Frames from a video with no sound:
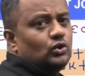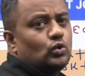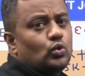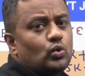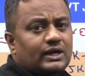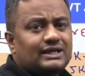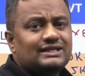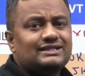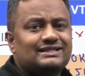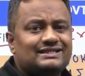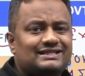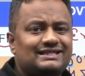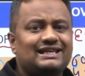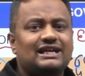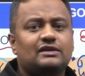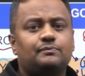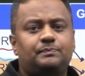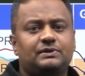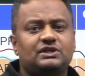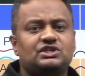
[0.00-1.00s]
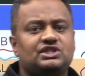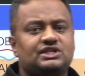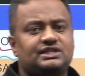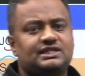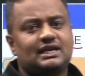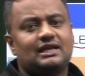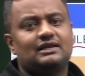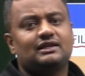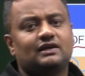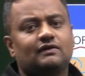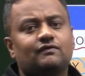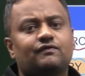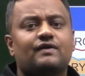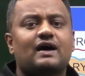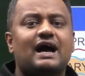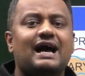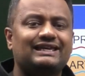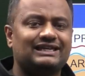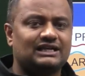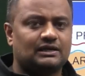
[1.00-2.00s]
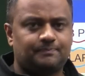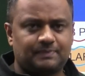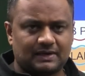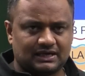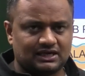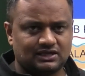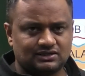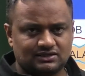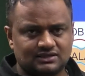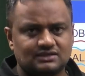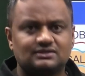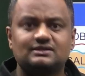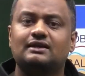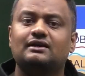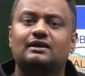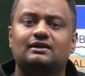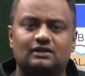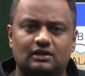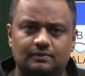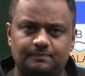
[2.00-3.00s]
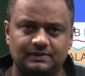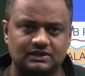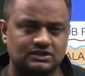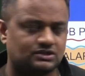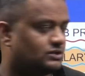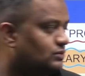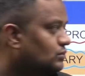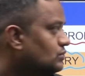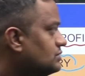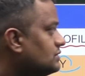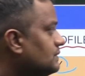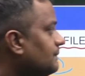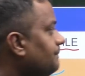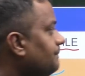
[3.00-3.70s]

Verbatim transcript: ONGC and PGCL give higher packages than other PSUs.